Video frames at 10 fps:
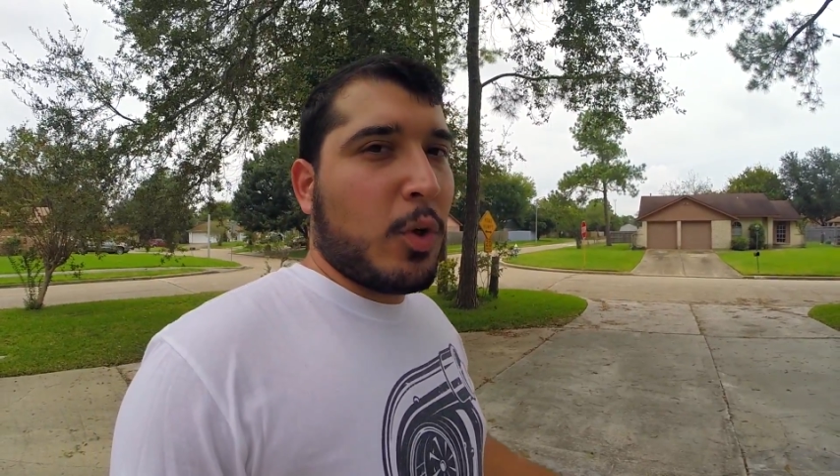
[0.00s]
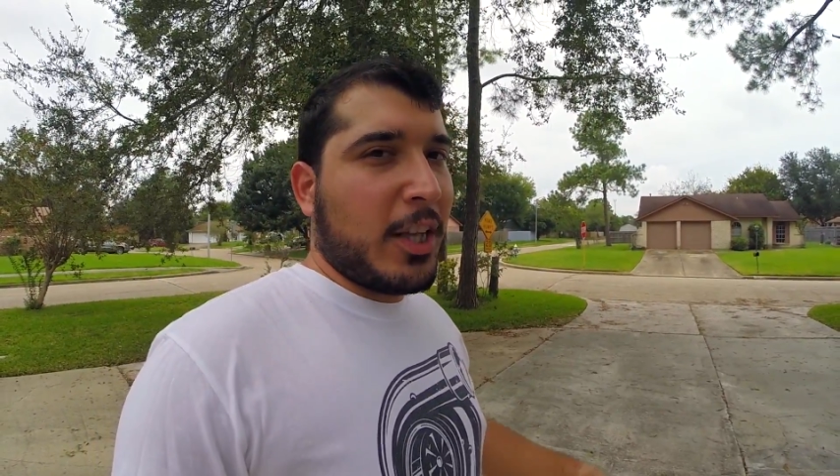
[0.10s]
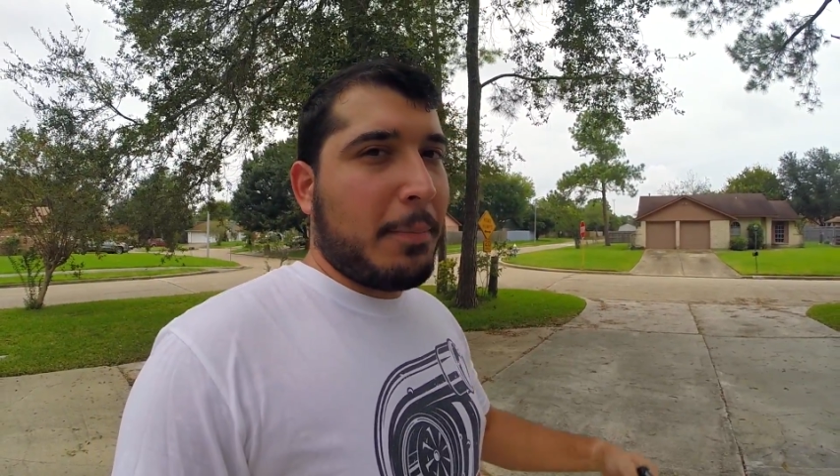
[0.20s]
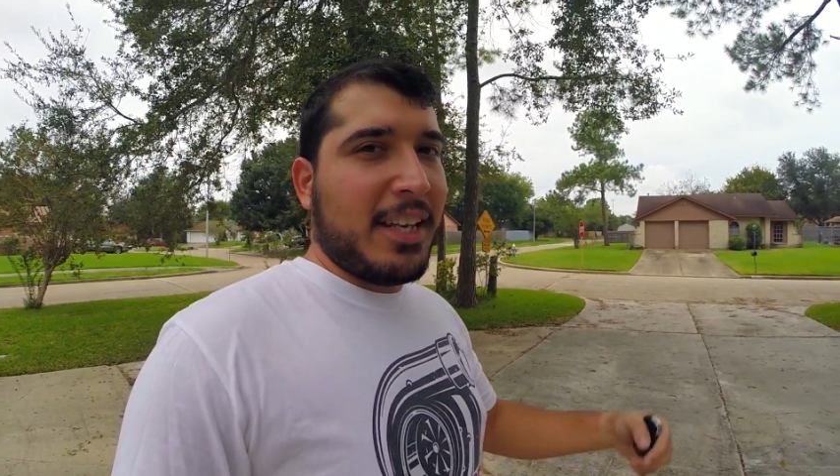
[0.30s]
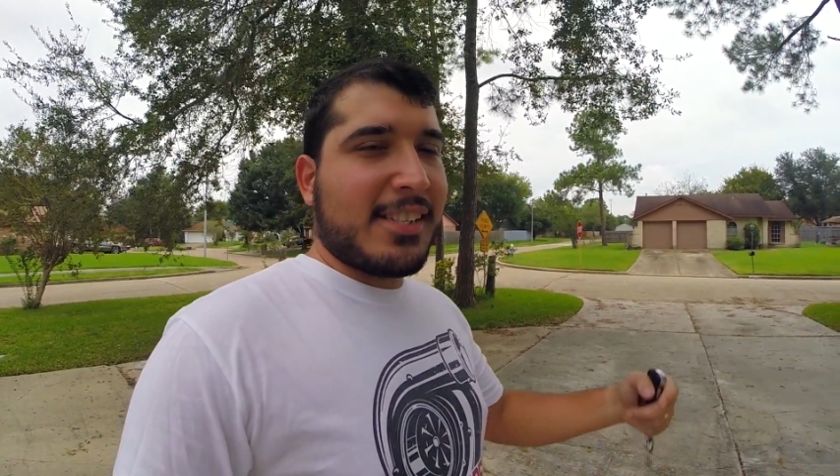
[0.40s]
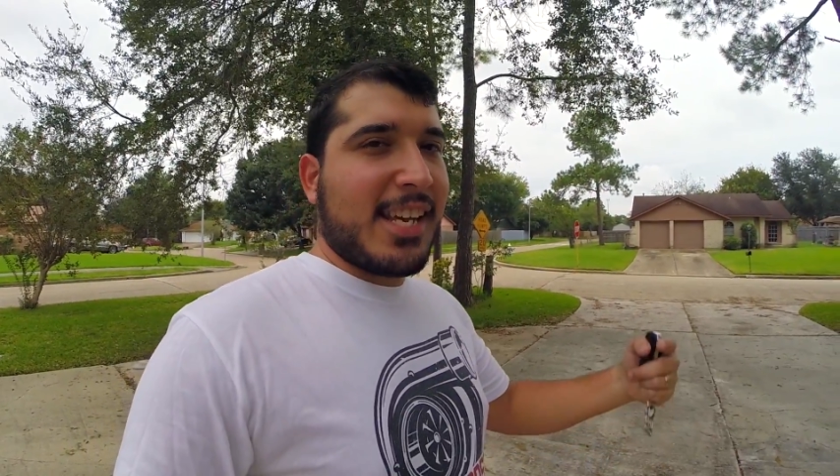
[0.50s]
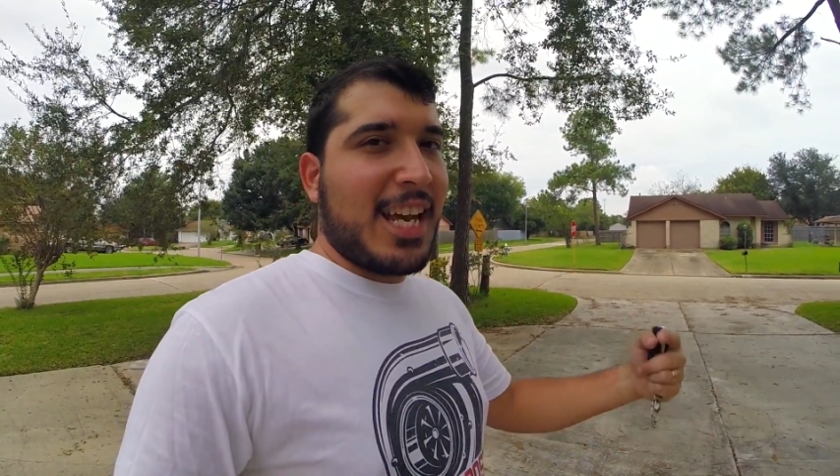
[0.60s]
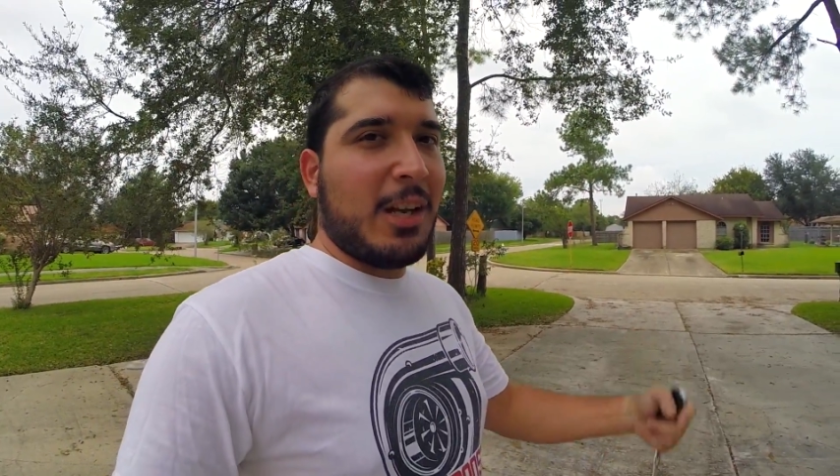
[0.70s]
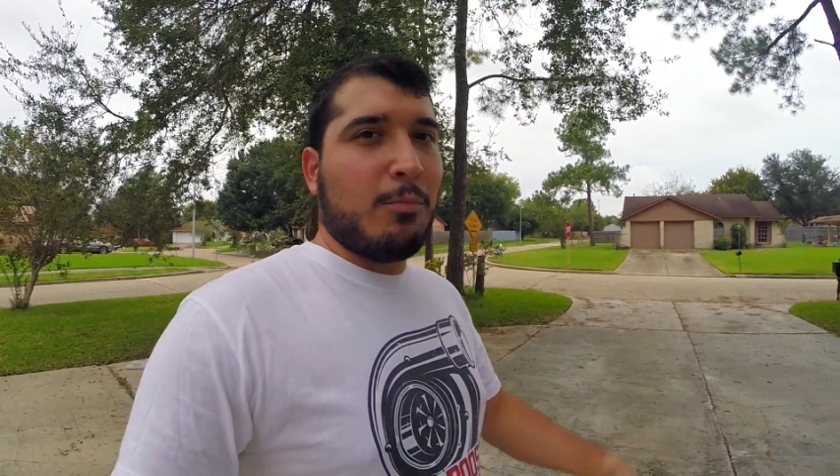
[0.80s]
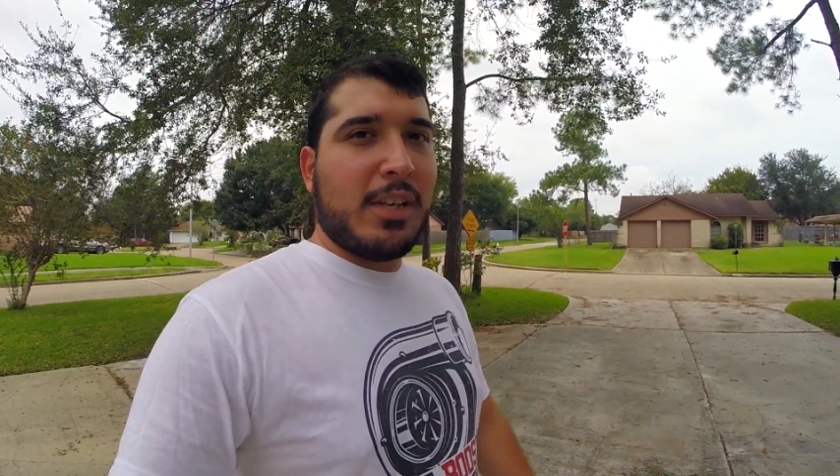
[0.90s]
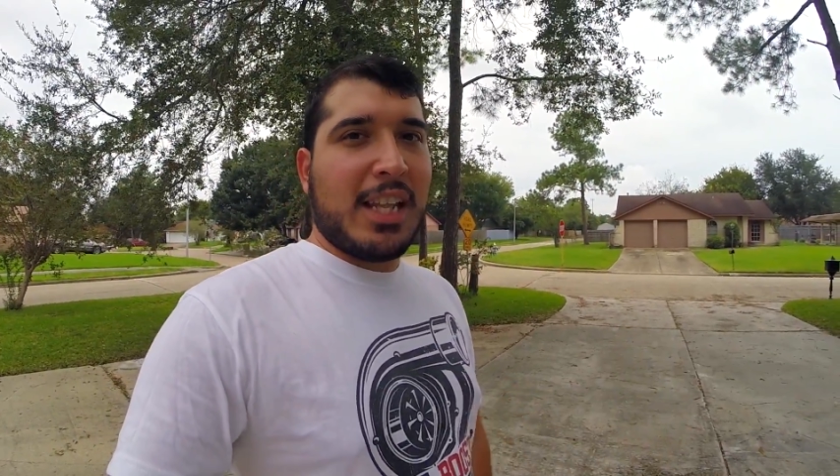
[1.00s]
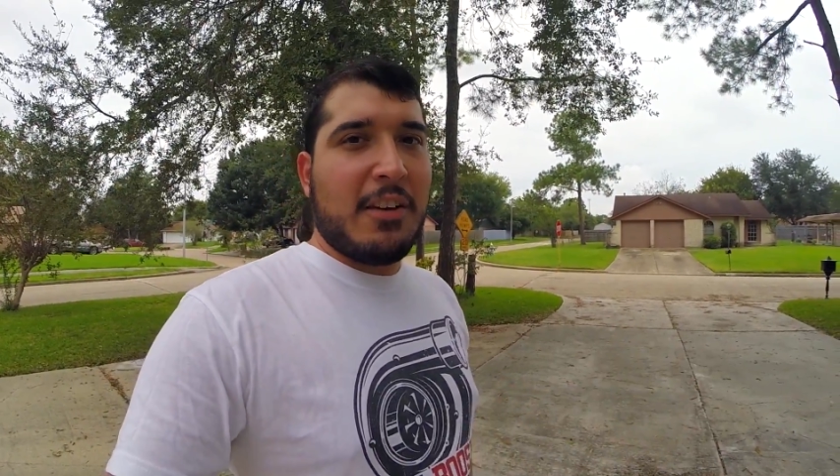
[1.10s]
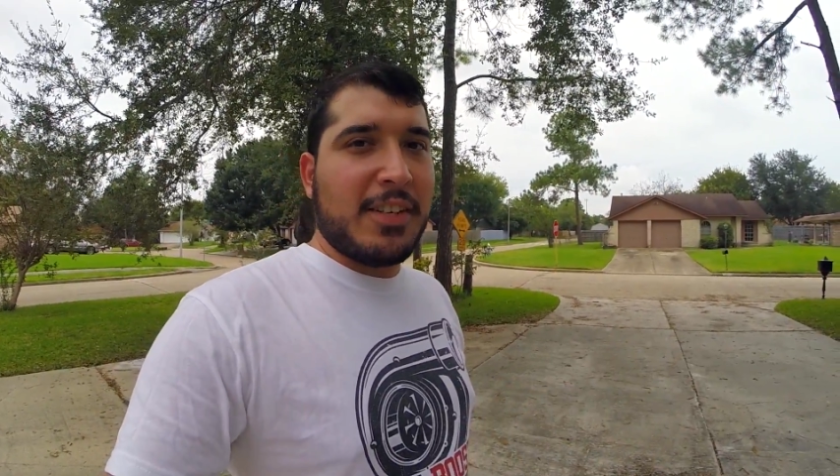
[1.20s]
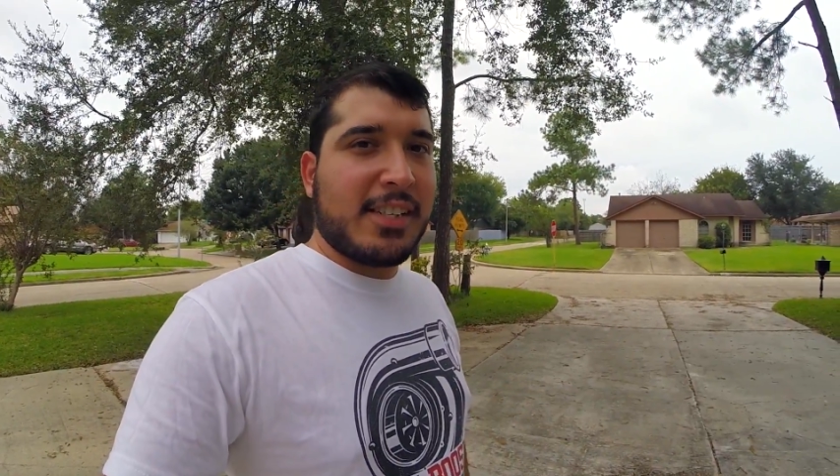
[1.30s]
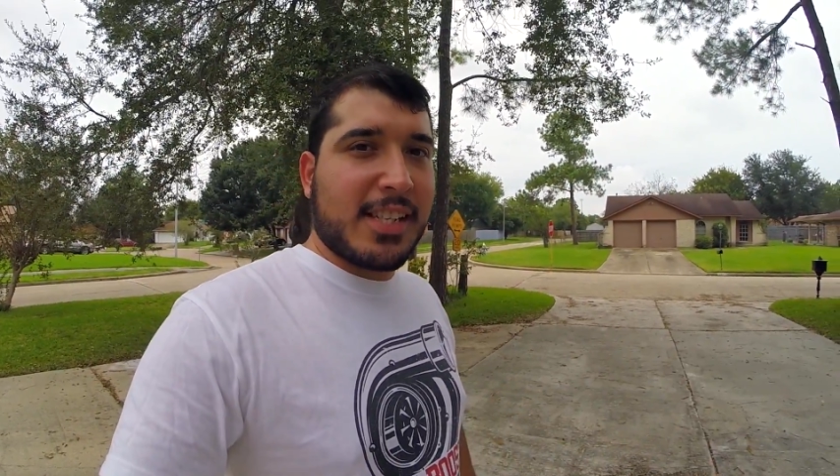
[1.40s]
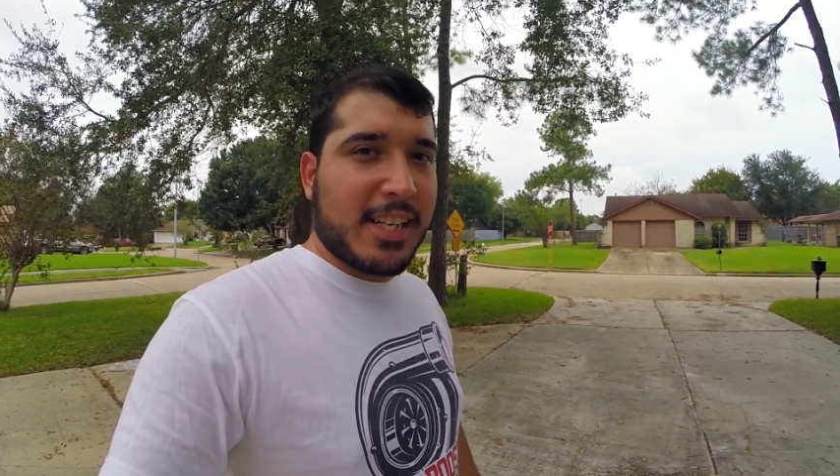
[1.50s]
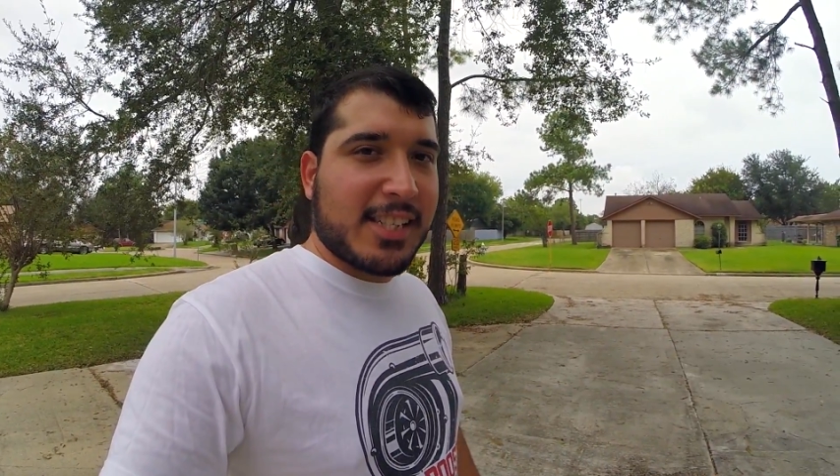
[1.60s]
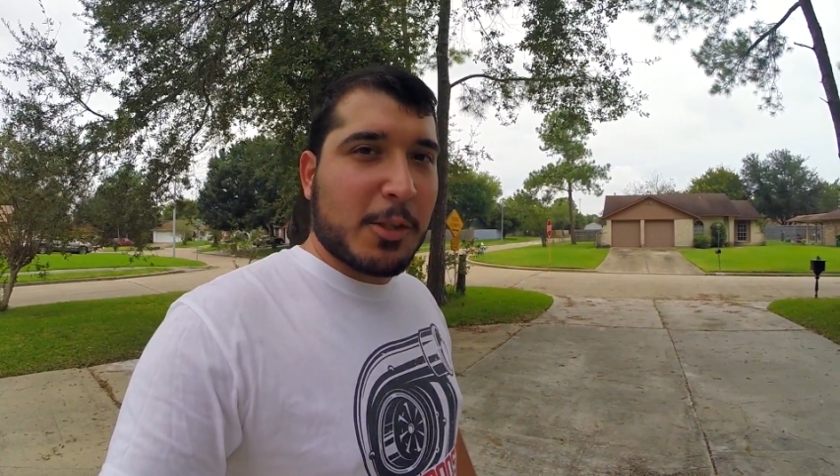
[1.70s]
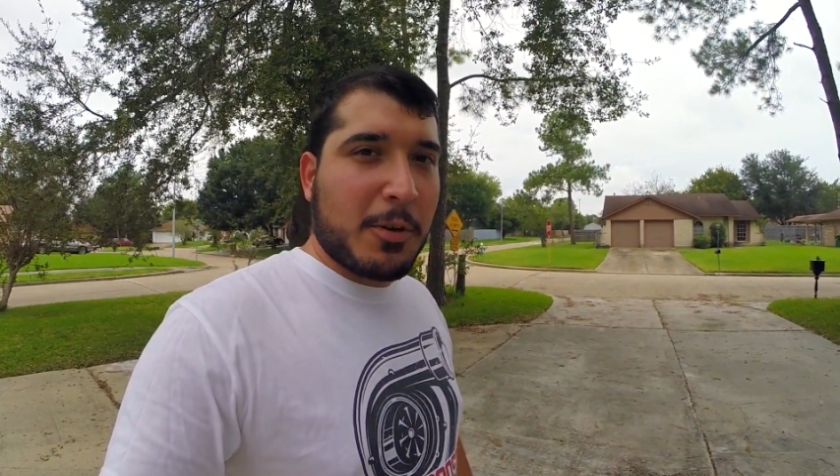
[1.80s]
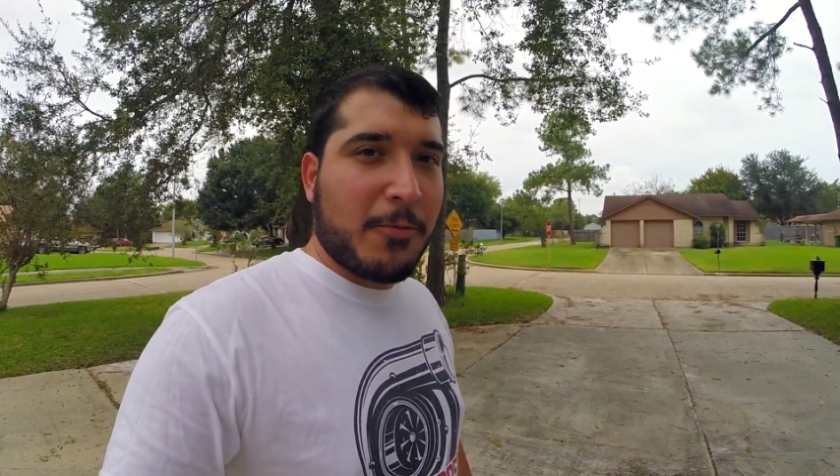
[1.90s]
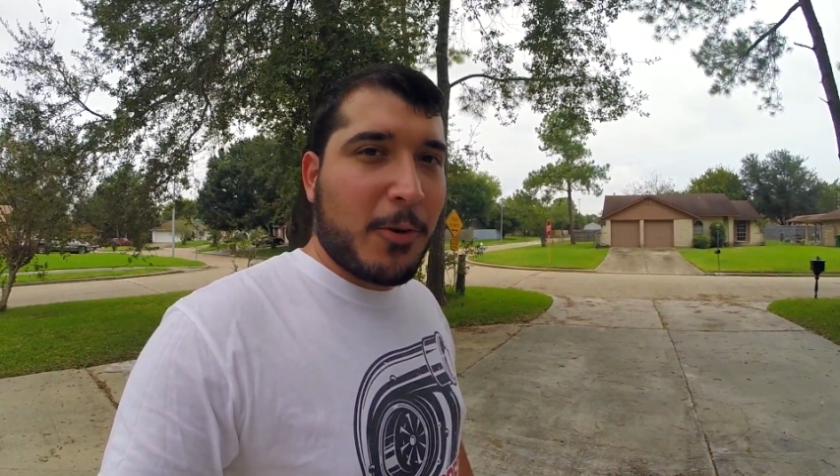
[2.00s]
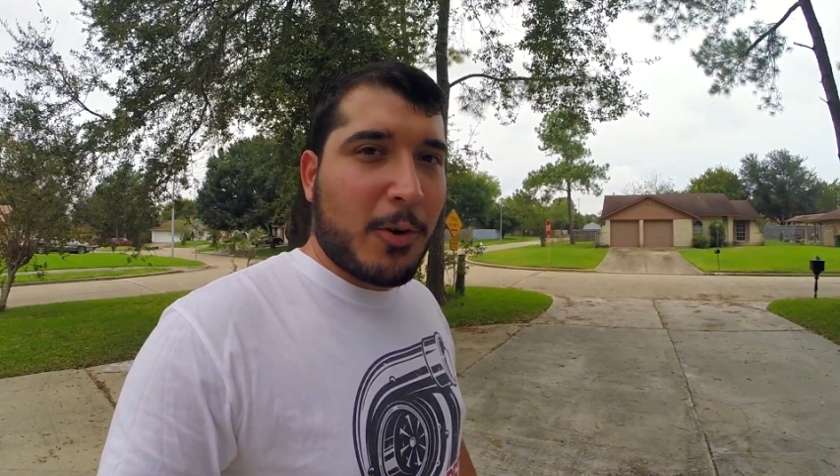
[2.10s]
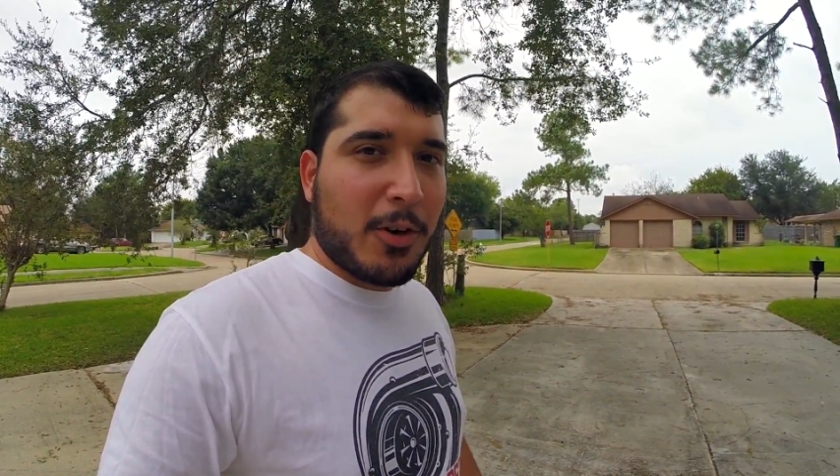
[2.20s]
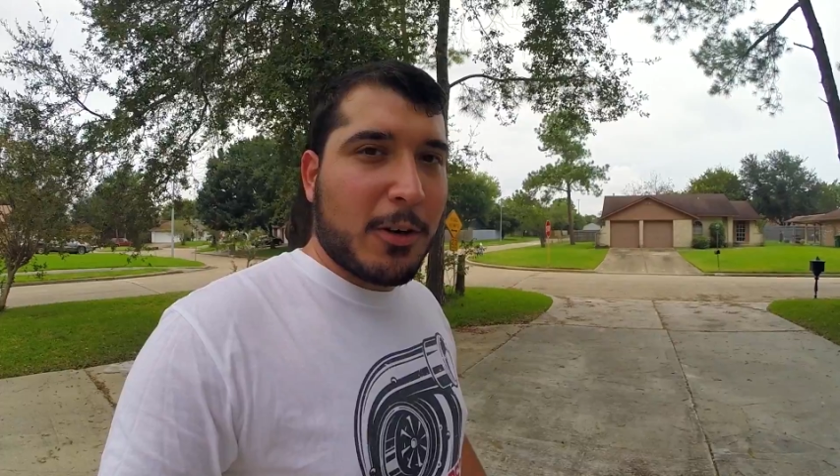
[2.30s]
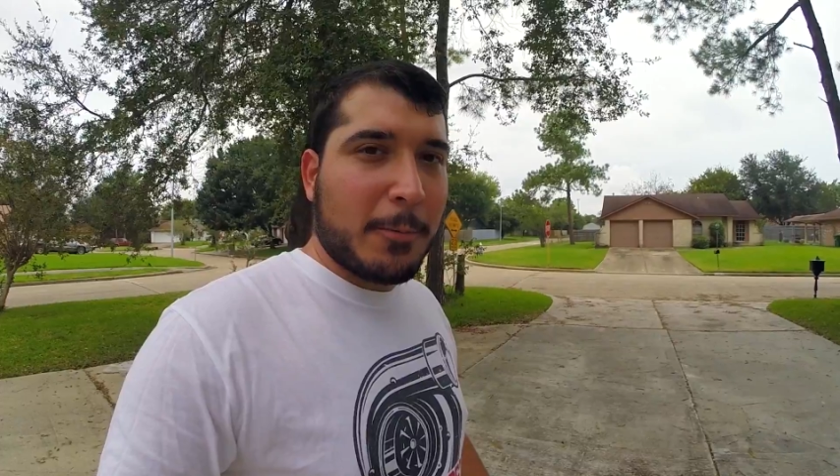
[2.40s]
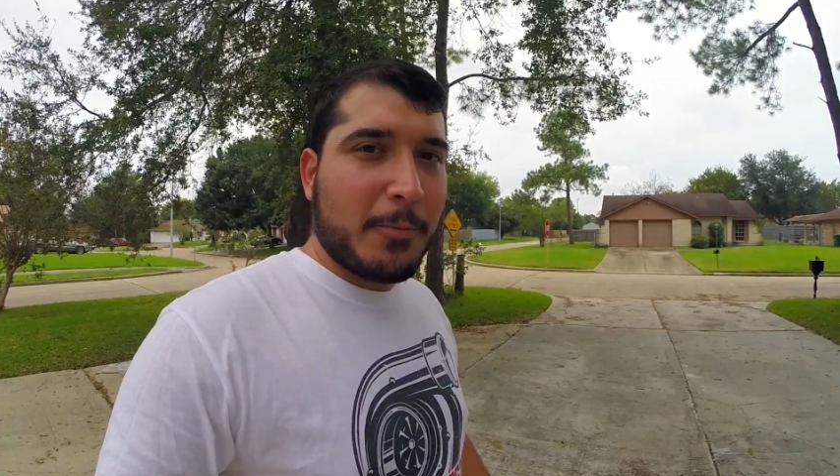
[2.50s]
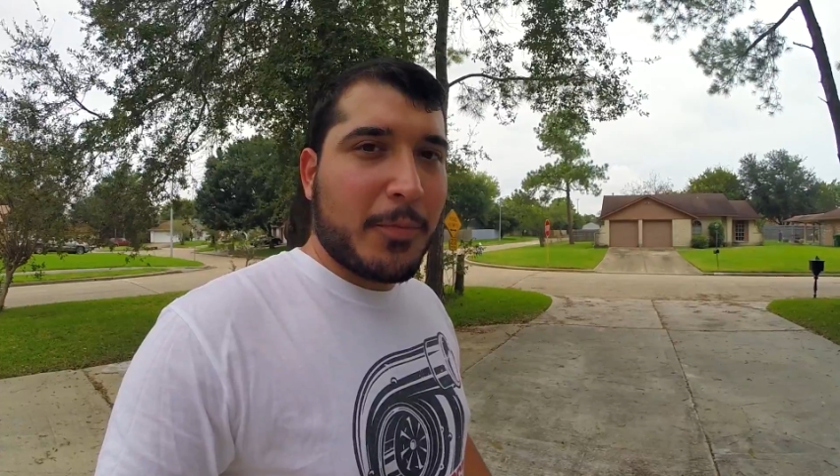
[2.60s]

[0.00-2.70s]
it be the same 11.6 as before,